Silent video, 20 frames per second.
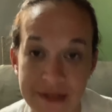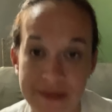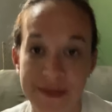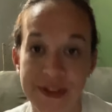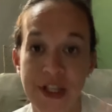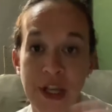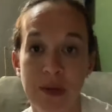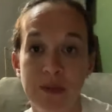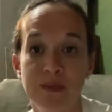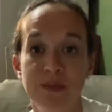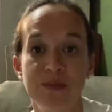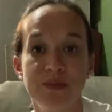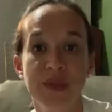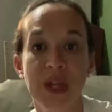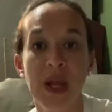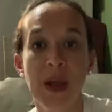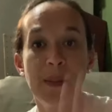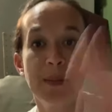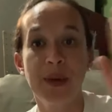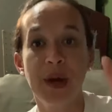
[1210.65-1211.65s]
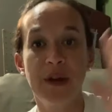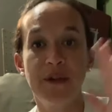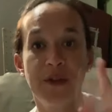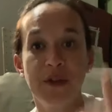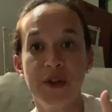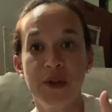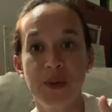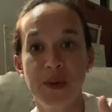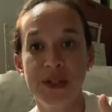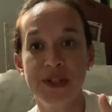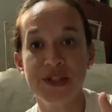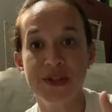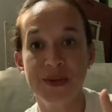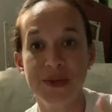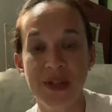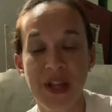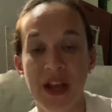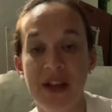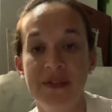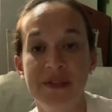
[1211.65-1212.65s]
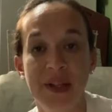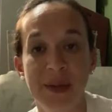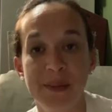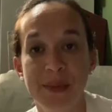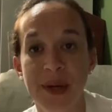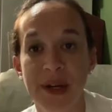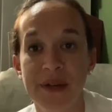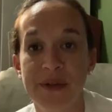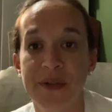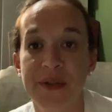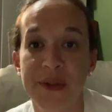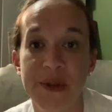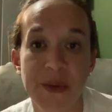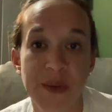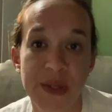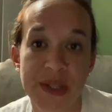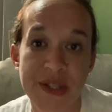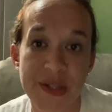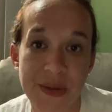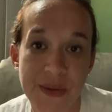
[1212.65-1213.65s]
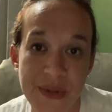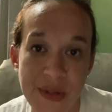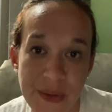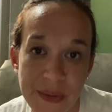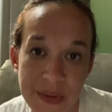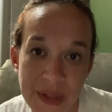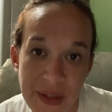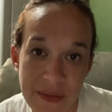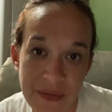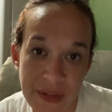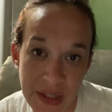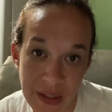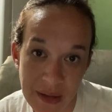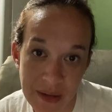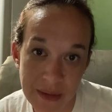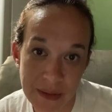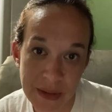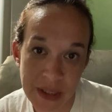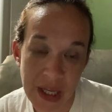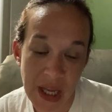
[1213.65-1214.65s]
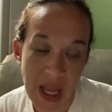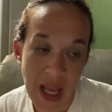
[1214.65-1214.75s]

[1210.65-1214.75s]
So pray for the ones you love and pray for the ones who don't love you.